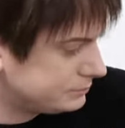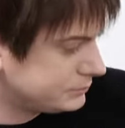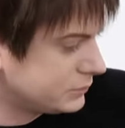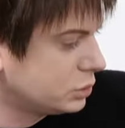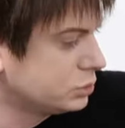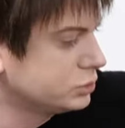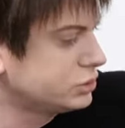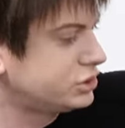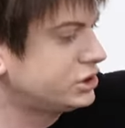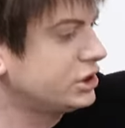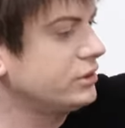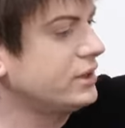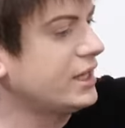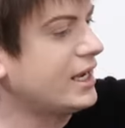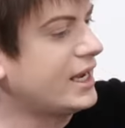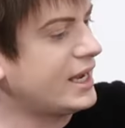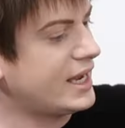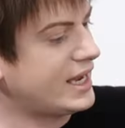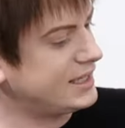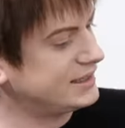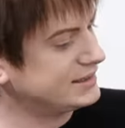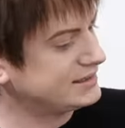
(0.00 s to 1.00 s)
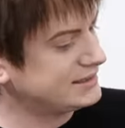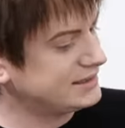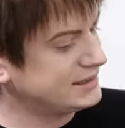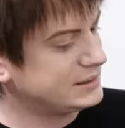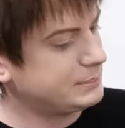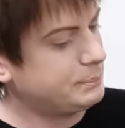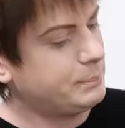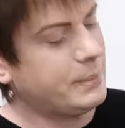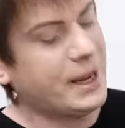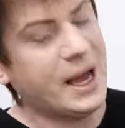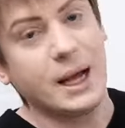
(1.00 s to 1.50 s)
Also, yeah, it has this
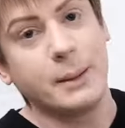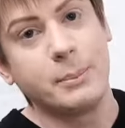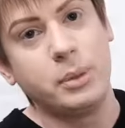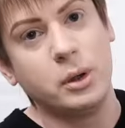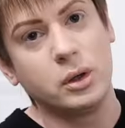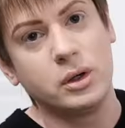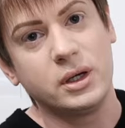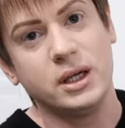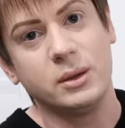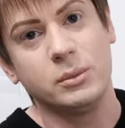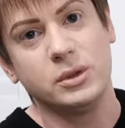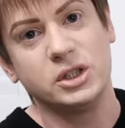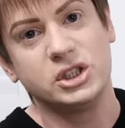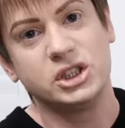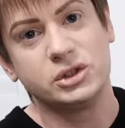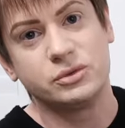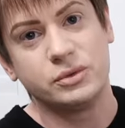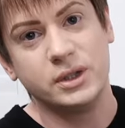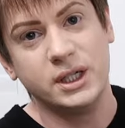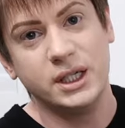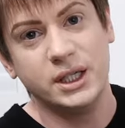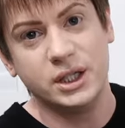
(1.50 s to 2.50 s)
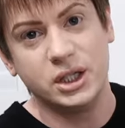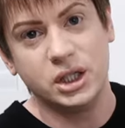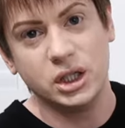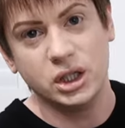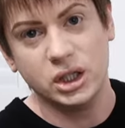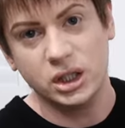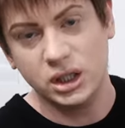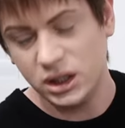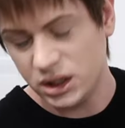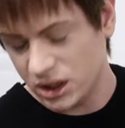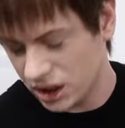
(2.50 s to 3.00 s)
back pocket, which is really
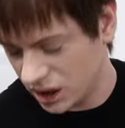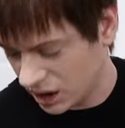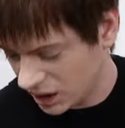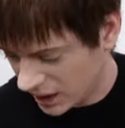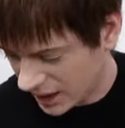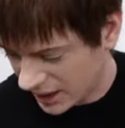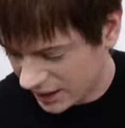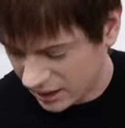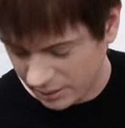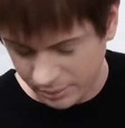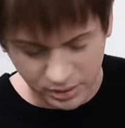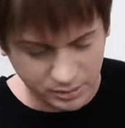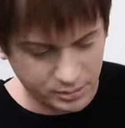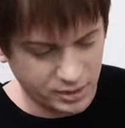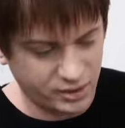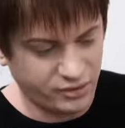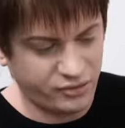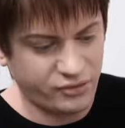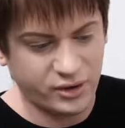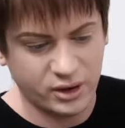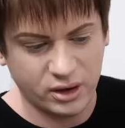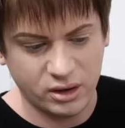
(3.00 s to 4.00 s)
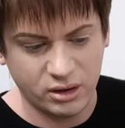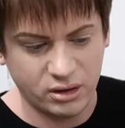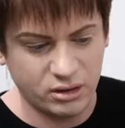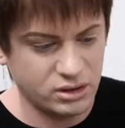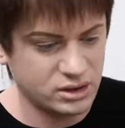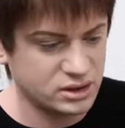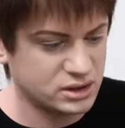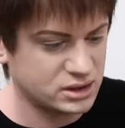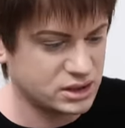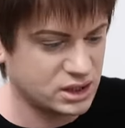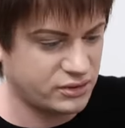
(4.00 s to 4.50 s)
good. And I put my phone
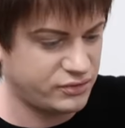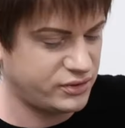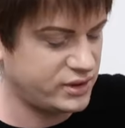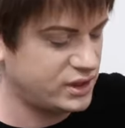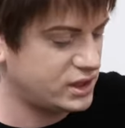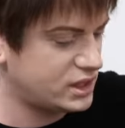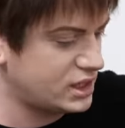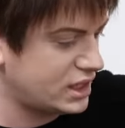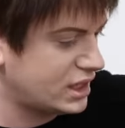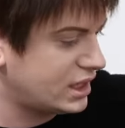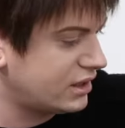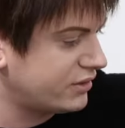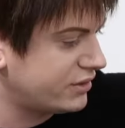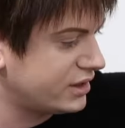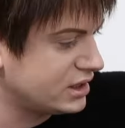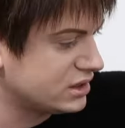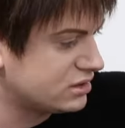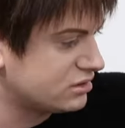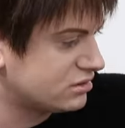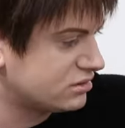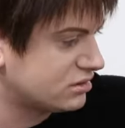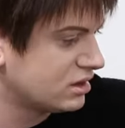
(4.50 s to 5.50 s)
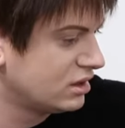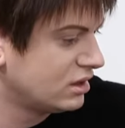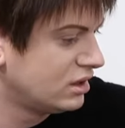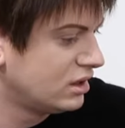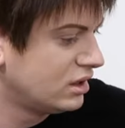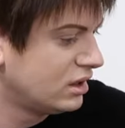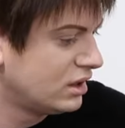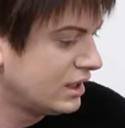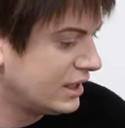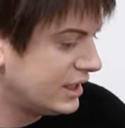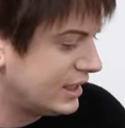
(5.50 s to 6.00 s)
and stuff in there, and it's
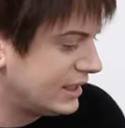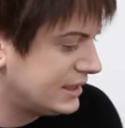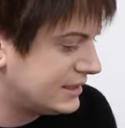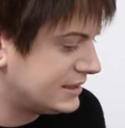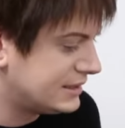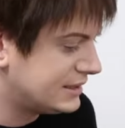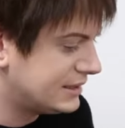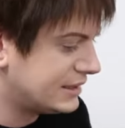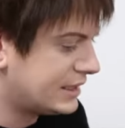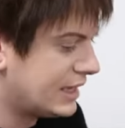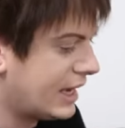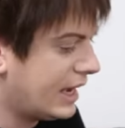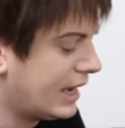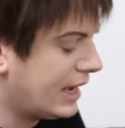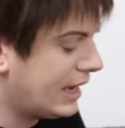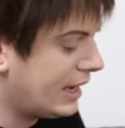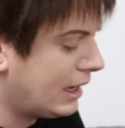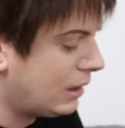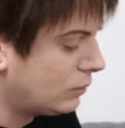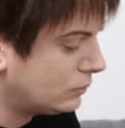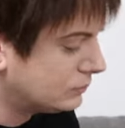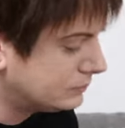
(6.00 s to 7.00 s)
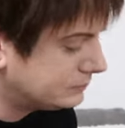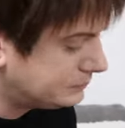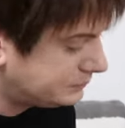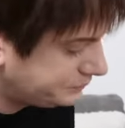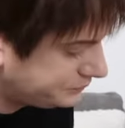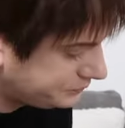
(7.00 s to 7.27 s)
easy to get out.